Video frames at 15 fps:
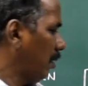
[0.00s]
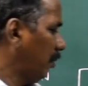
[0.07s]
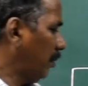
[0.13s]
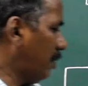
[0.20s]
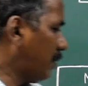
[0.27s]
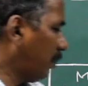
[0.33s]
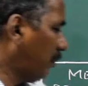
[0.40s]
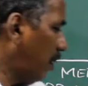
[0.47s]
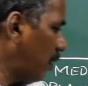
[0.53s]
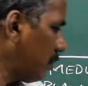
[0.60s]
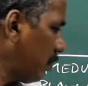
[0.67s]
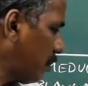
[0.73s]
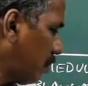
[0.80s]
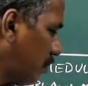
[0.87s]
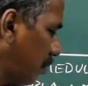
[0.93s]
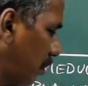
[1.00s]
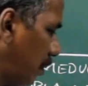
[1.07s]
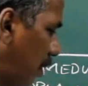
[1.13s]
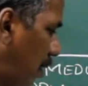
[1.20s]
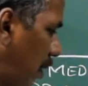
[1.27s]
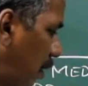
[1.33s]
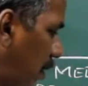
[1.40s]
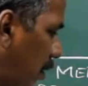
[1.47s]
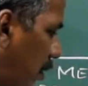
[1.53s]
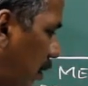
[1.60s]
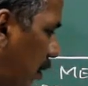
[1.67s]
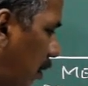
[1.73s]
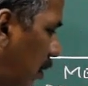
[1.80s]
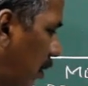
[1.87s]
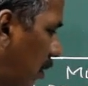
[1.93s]
which passes through
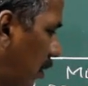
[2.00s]
the